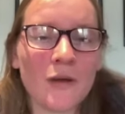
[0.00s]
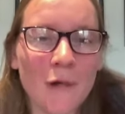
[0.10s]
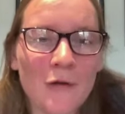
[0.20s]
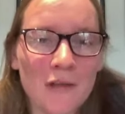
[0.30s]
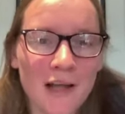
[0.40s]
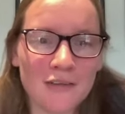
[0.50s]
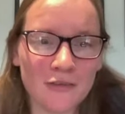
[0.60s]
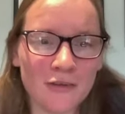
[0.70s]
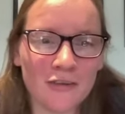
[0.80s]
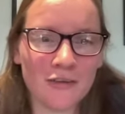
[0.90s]
about the
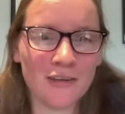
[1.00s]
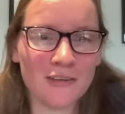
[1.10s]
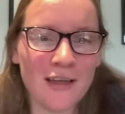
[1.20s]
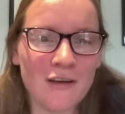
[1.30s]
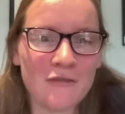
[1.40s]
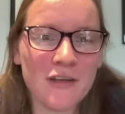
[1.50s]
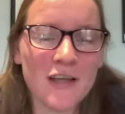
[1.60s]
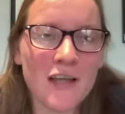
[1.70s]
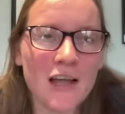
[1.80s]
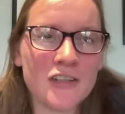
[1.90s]
actual nursery itself.
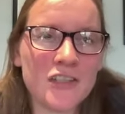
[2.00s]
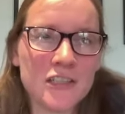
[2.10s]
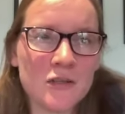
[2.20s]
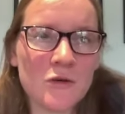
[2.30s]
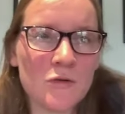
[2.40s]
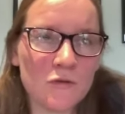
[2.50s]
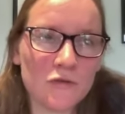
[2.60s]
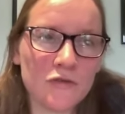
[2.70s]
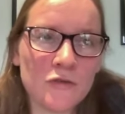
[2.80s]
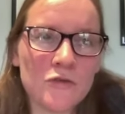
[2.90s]
And she's so
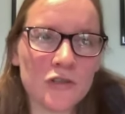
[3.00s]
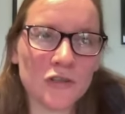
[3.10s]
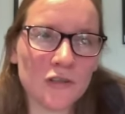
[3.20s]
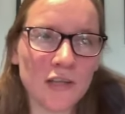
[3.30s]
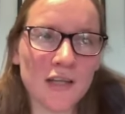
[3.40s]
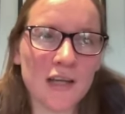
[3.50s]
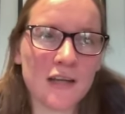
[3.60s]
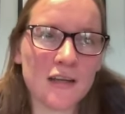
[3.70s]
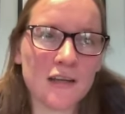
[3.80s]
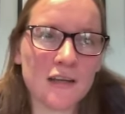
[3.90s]
social. Like
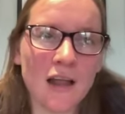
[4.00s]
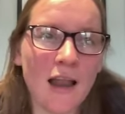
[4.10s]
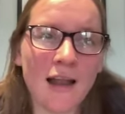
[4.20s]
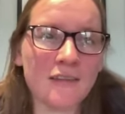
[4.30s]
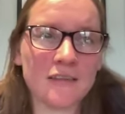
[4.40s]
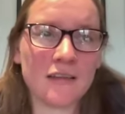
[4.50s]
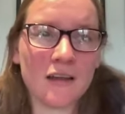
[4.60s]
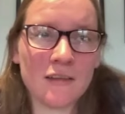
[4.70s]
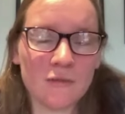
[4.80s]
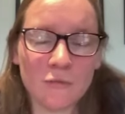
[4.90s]
I
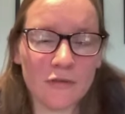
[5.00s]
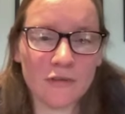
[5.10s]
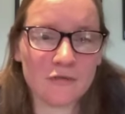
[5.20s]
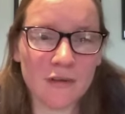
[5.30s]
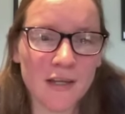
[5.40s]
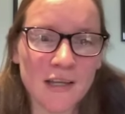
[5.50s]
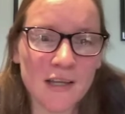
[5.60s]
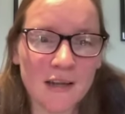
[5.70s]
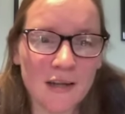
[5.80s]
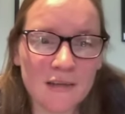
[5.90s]
didn't want to fight
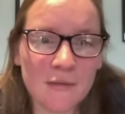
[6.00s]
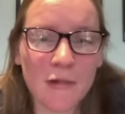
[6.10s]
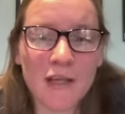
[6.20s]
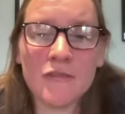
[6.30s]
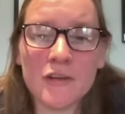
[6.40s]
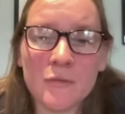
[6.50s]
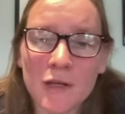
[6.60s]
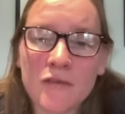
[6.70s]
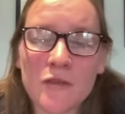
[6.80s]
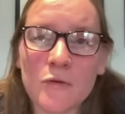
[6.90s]
it. But
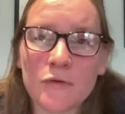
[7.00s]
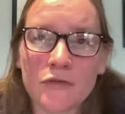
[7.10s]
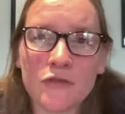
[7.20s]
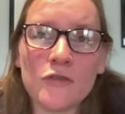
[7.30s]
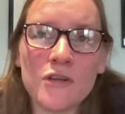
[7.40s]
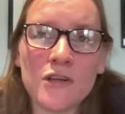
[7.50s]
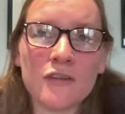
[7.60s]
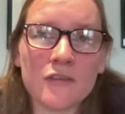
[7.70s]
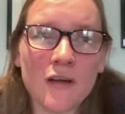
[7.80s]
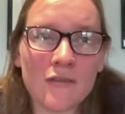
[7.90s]
even those 2
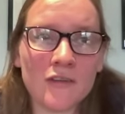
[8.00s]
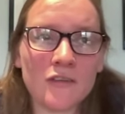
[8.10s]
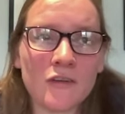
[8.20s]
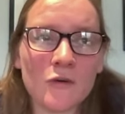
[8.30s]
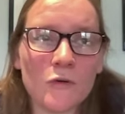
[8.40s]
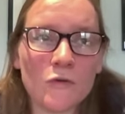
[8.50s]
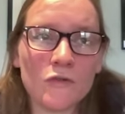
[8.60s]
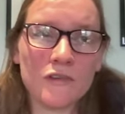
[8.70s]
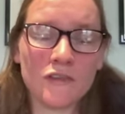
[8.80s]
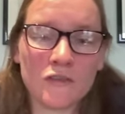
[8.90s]
years of having to go
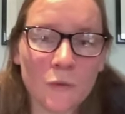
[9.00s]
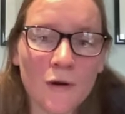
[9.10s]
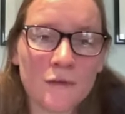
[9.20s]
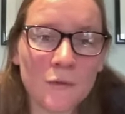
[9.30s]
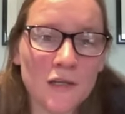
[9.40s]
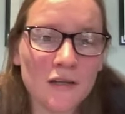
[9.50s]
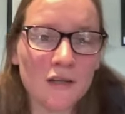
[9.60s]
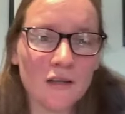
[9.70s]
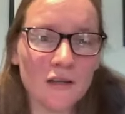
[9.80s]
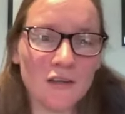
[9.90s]
just twice a
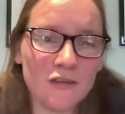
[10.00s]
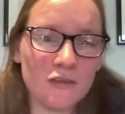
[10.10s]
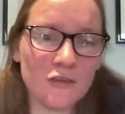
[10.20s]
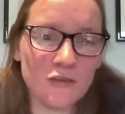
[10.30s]
week to